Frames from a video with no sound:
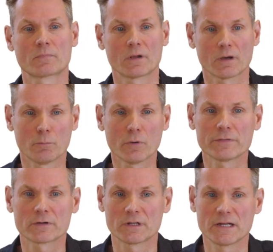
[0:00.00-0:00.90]
A
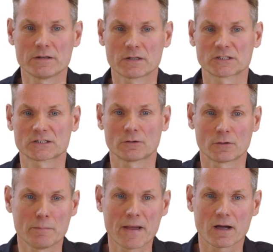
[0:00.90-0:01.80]
modern Linux or
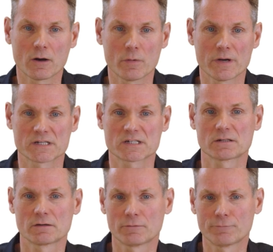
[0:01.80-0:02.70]
Mac OS,
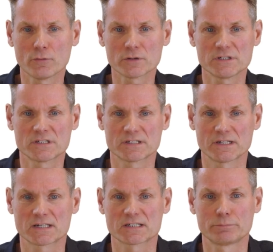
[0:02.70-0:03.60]
a
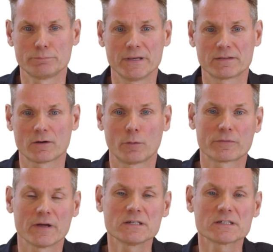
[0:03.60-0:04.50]
64-bit
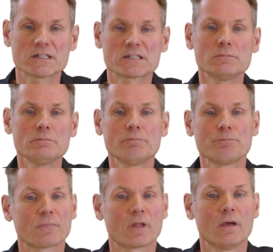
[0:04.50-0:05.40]
operating system.
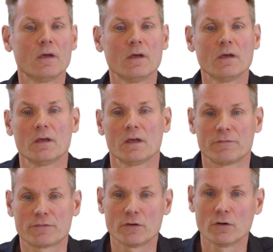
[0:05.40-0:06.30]
If you
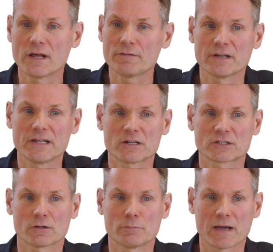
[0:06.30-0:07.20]
don't have Linux or
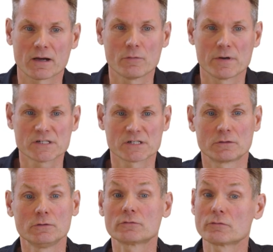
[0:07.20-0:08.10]
Mac OS, you
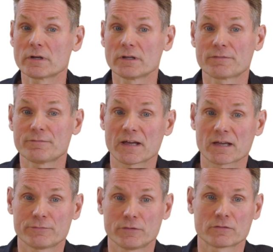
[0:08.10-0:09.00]
could run it via
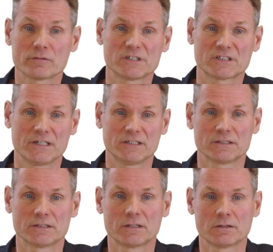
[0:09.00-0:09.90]

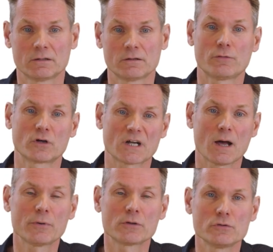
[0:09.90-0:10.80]
virtualization, for
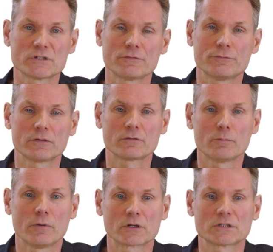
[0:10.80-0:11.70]
example using
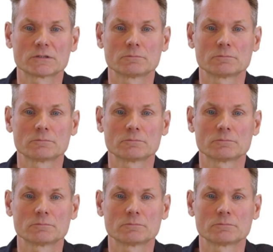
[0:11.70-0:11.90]
VirtualBox.